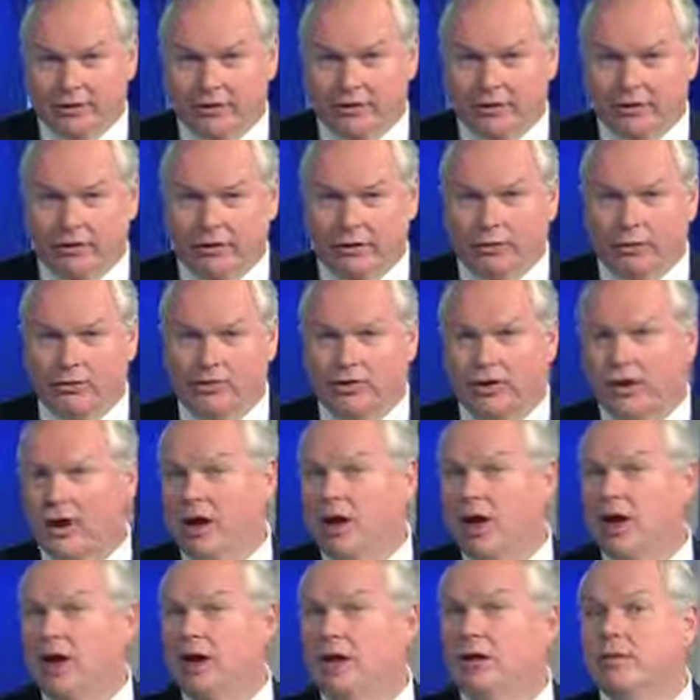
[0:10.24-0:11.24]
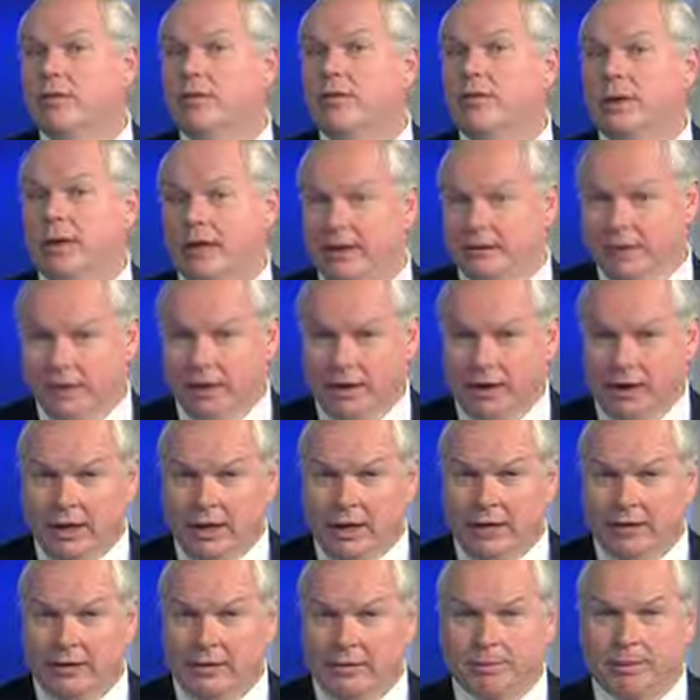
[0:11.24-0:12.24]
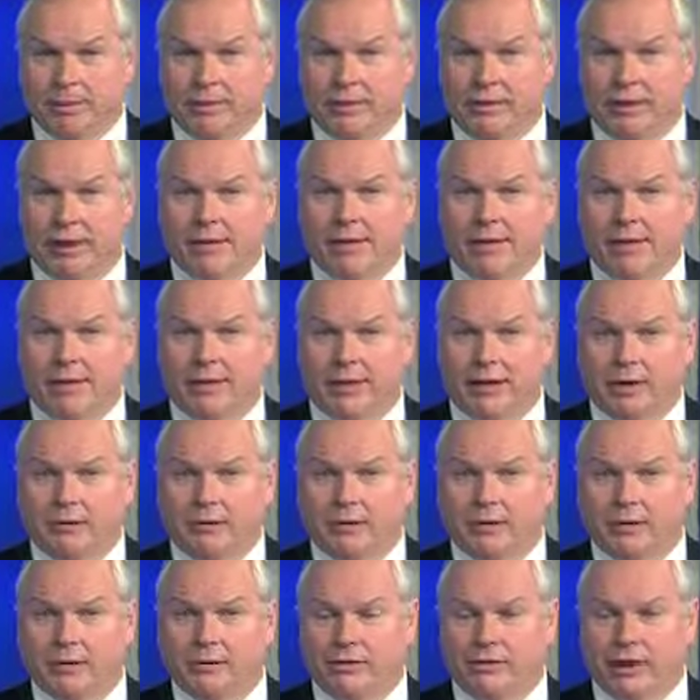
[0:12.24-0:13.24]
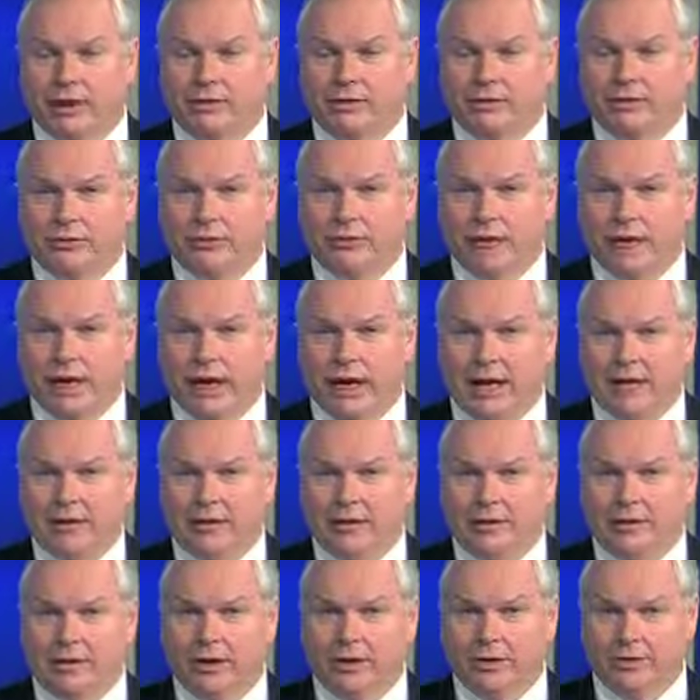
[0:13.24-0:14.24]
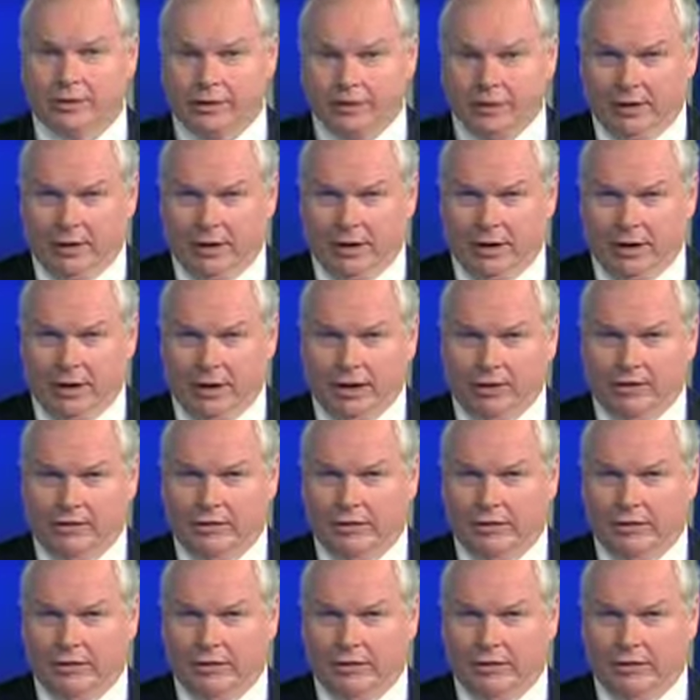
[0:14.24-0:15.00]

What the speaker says: to launch her own bid to be the Democratic presidential candidate. It's